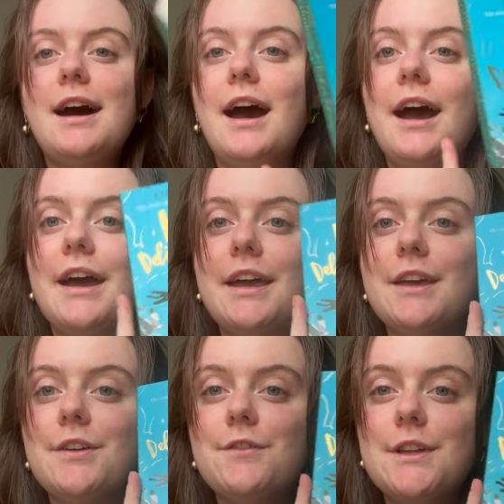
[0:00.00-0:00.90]

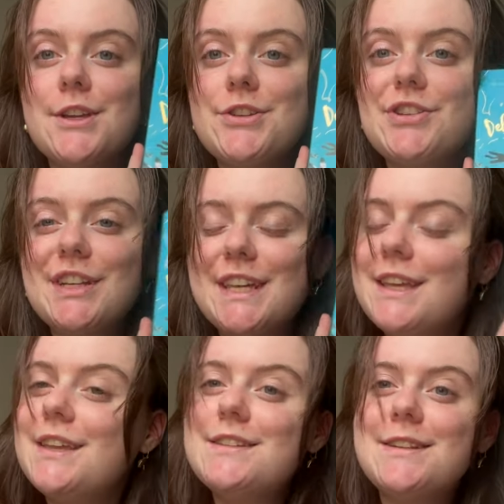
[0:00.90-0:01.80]
I finished
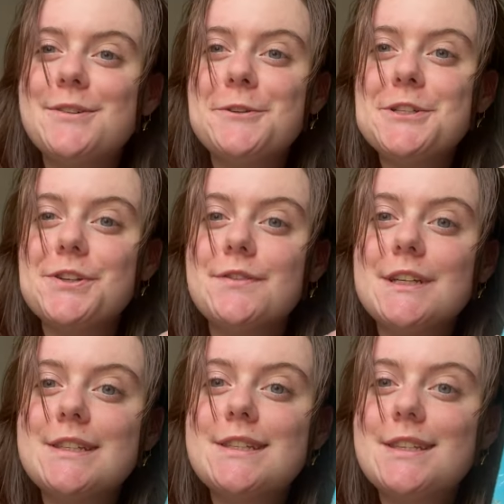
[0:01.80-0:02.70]
Kiki's delivery
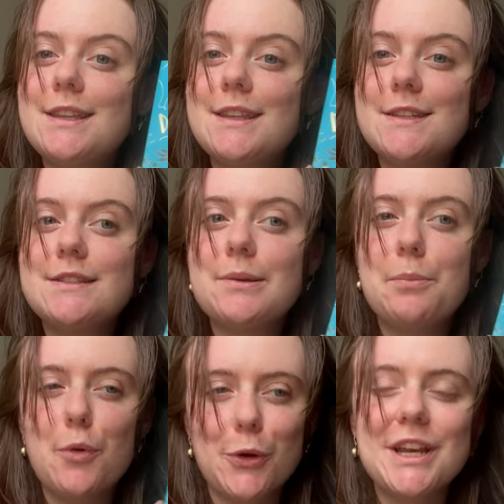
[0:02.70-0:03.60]
service this
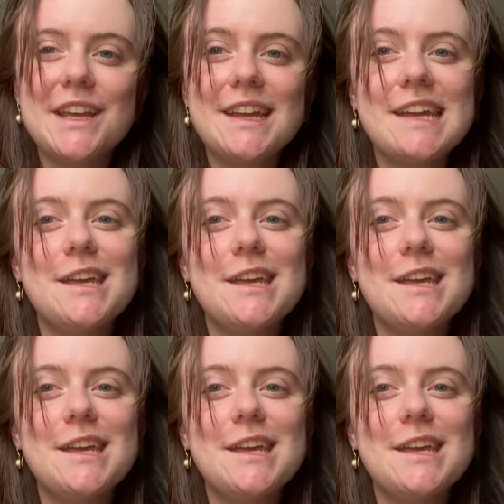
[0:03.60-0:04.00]
morning.